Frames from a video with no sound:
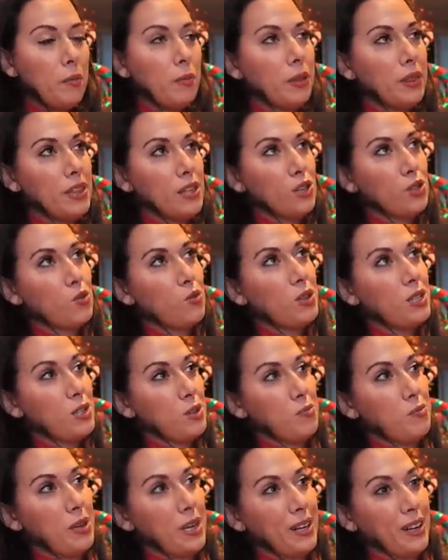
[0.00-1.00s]
but this one
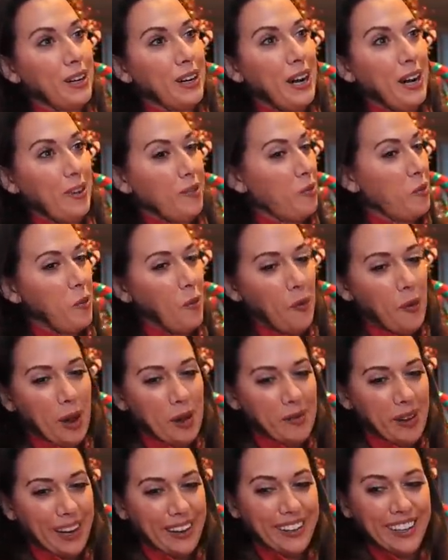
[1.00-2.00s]
is bigger and
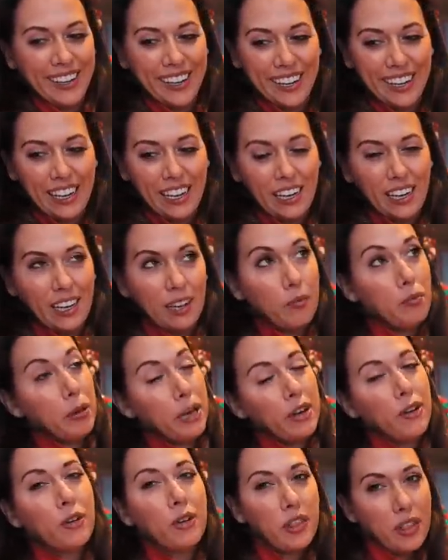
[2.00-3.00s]
way better.
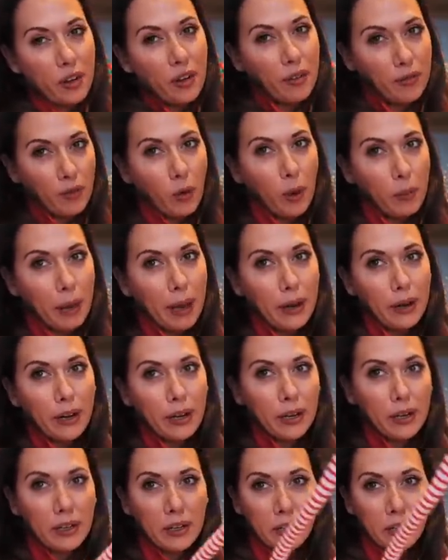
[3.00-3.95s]
Bigger, therefore better.